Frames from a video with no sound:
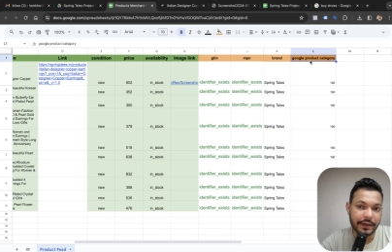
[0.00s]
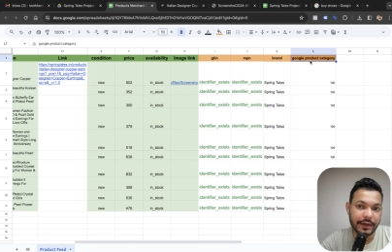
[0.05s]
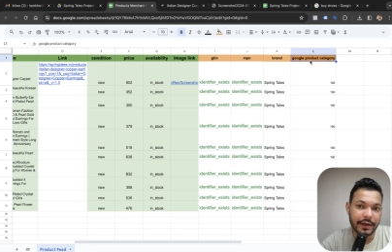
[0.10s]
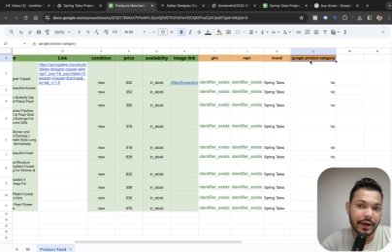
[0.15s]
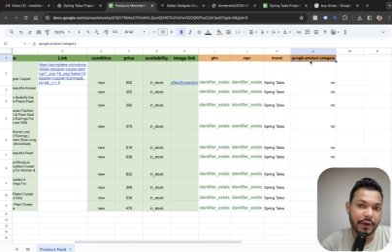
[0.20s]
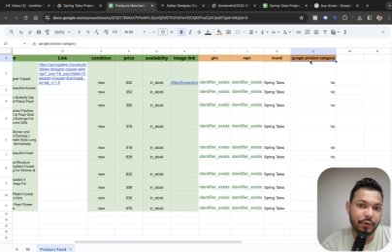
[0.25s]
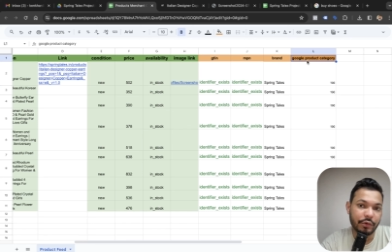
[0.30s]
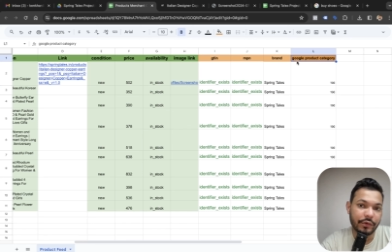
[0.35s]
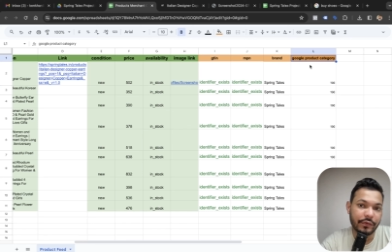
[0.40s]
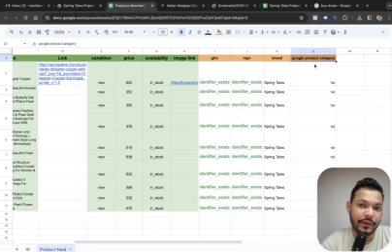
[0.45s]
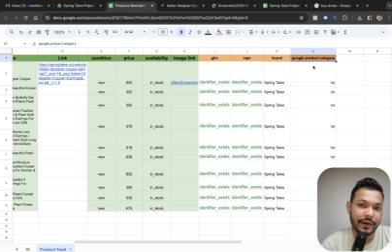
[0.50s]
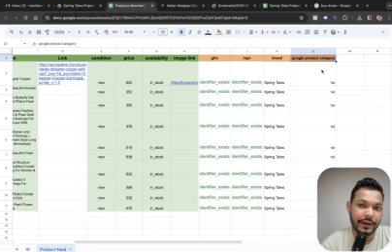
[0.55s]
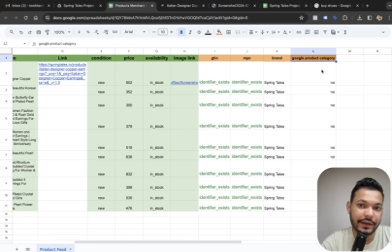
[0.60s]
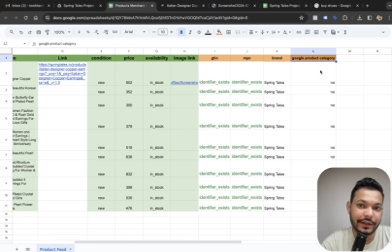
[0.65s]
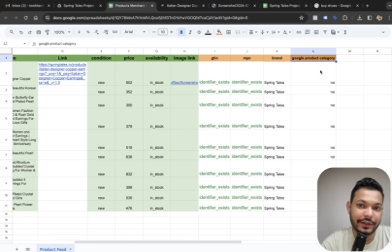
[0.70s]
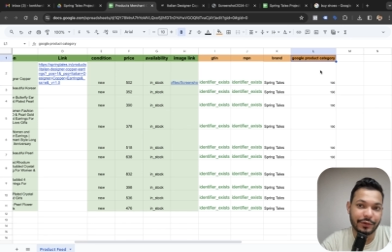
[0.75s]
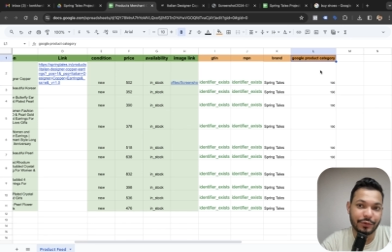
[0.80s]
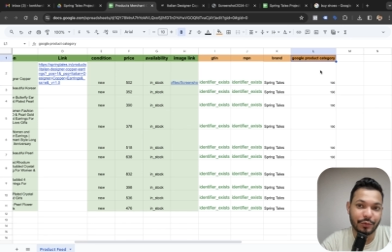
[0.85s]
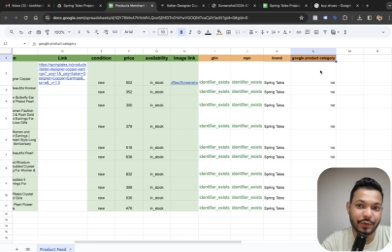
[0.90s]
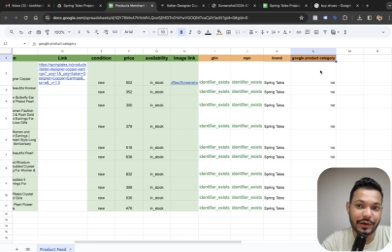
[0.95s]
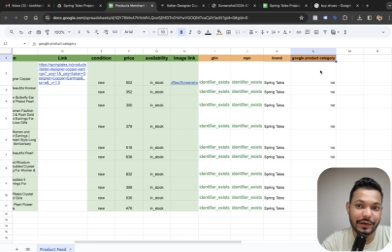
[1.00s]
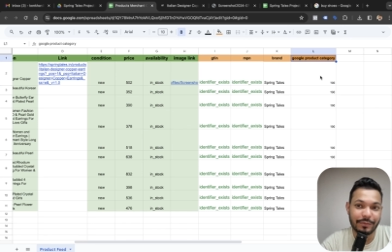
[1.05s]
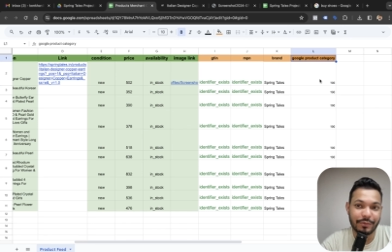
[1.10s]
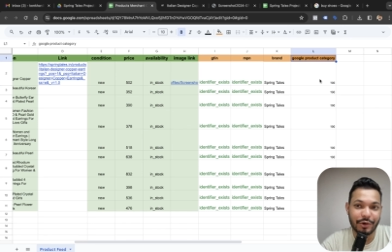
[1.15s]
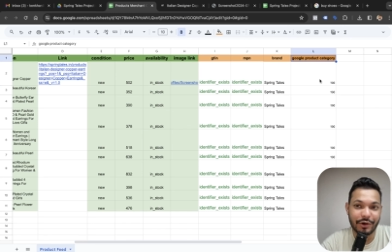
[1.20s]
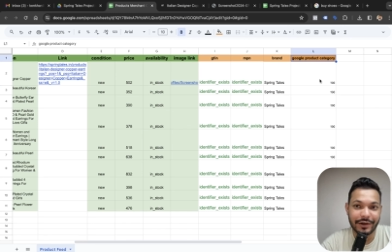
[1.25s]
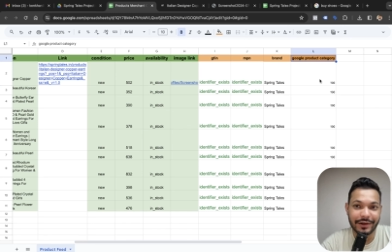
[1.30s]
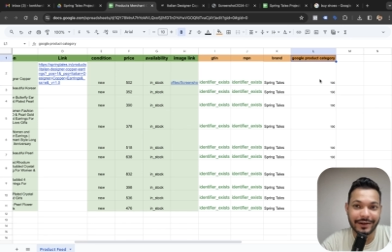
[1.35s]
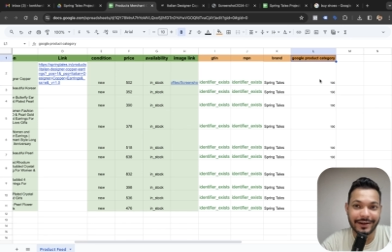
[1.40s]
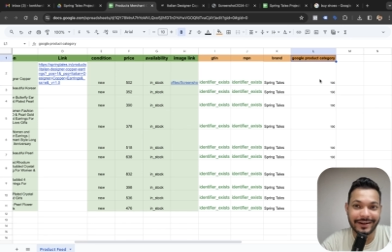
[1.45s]
And how do we find the Google
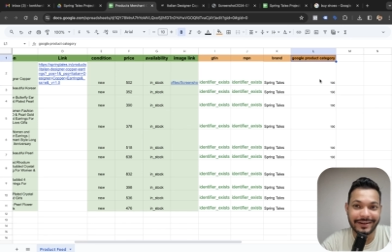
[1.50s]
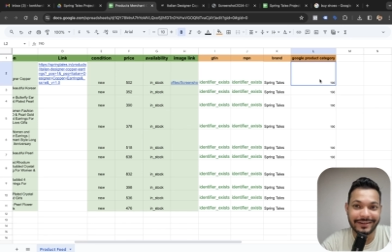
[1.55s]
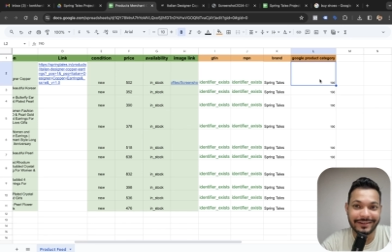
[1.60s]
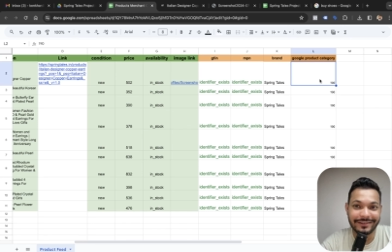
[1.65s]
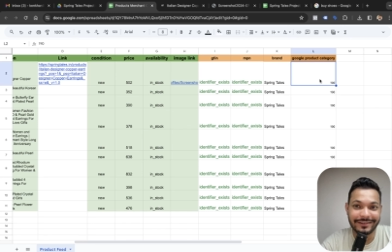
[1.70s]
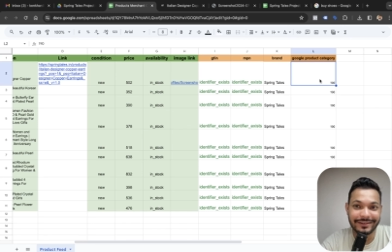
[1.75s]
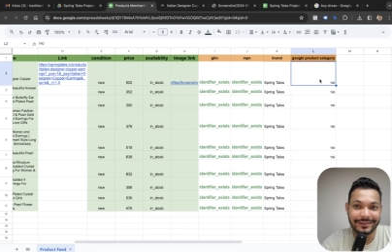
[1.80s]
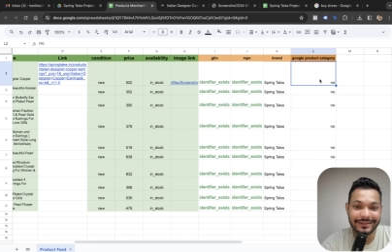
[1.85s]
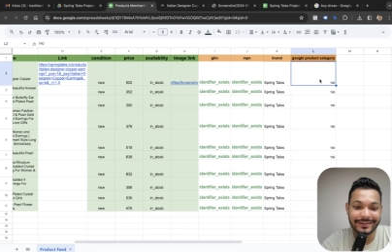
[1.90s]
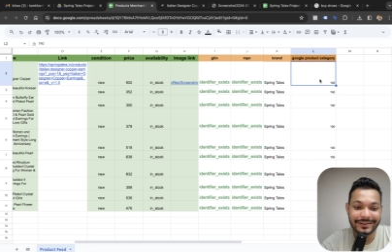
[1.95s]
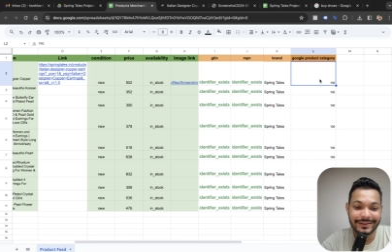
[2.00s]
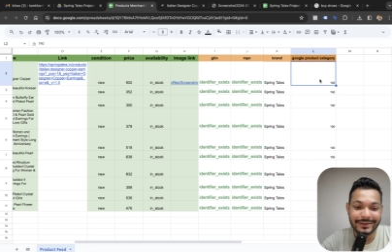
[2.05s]
product category?